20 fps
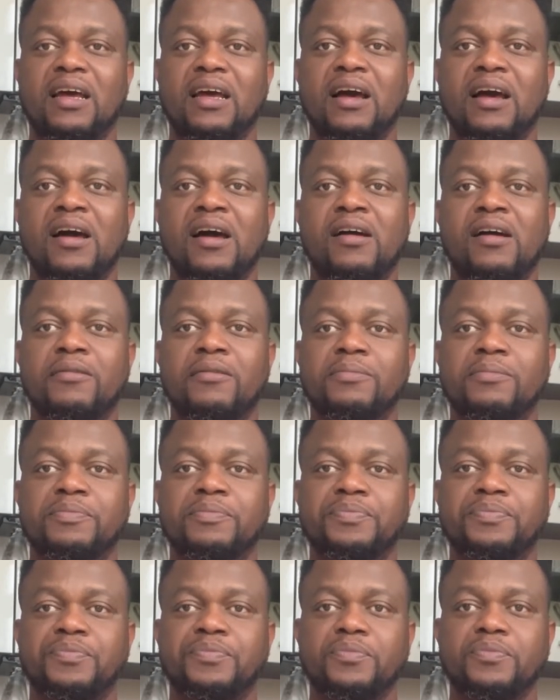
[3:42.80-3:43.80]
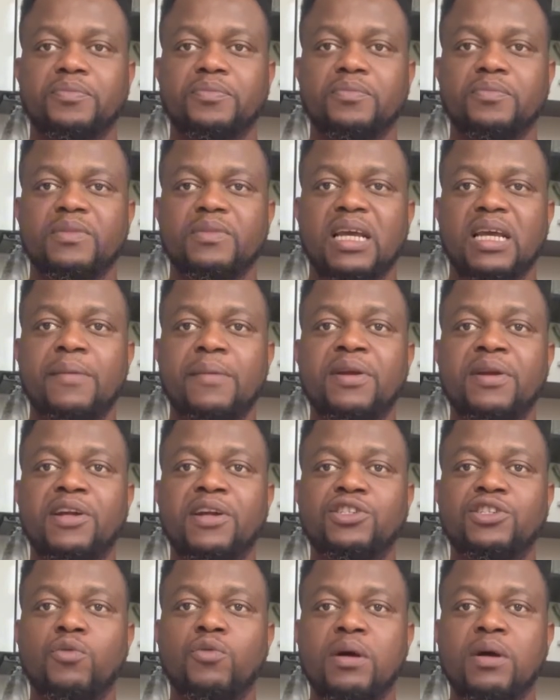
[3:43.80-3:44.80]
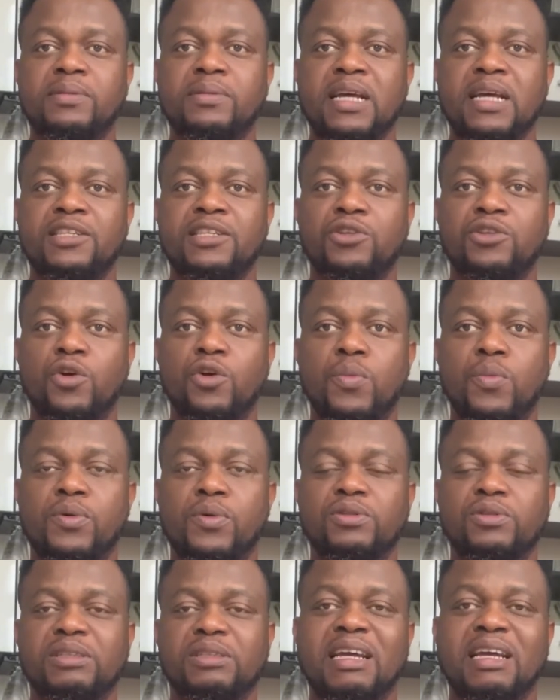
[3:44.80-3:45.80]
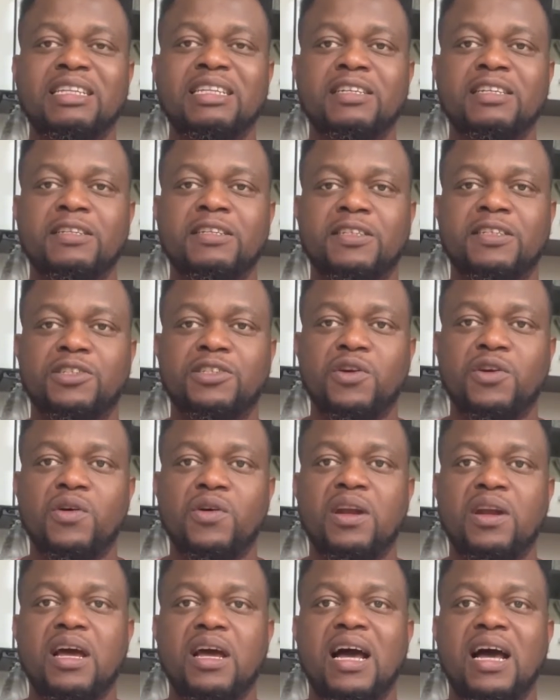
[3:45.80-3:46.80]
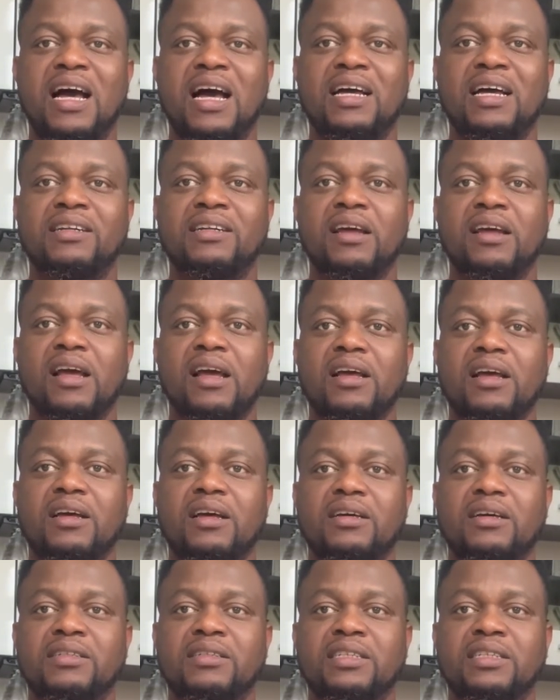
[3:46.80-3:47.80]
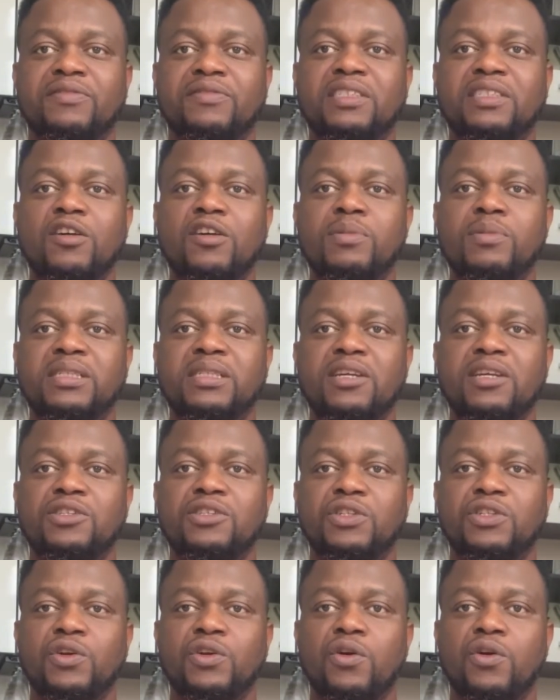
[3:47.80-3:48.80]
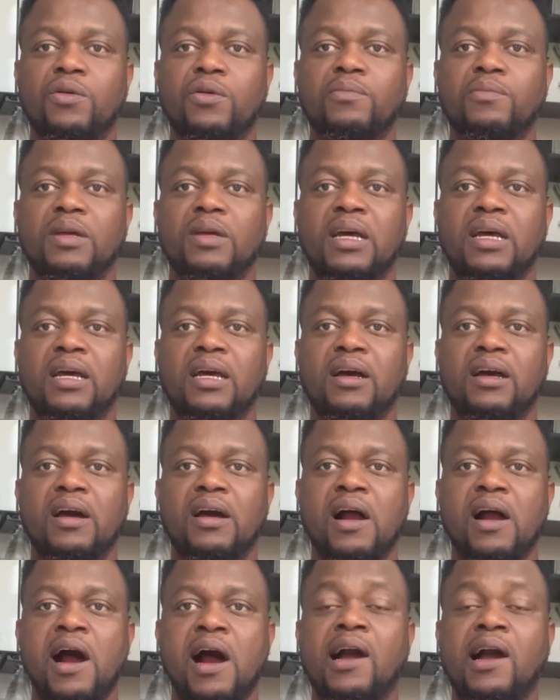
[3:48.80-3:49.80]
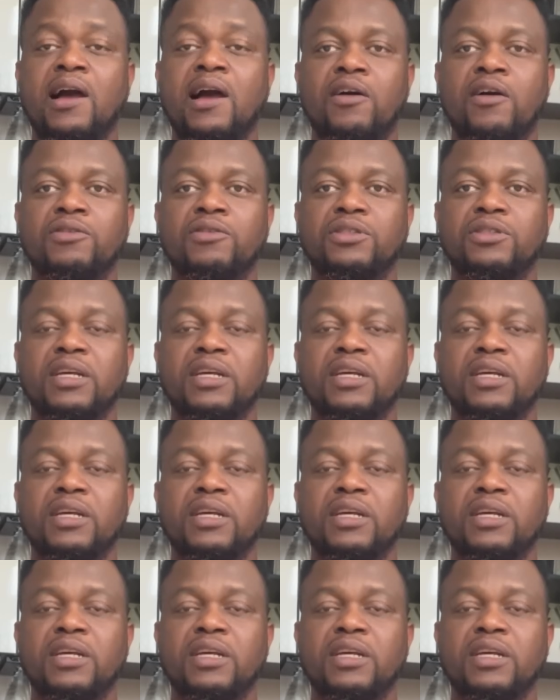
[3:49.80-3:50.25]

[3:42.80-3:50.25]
um, immigration website you opened. You get a decision and the visa will be sent to your account